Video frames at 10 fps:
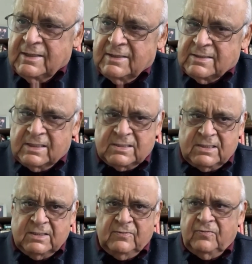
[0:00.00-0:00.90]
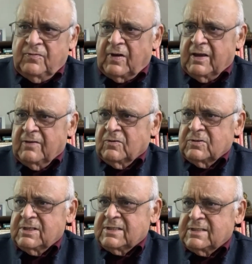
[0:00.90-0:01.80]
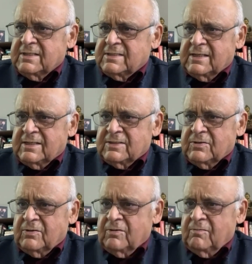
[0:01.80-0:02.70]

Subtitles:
65 or 66 or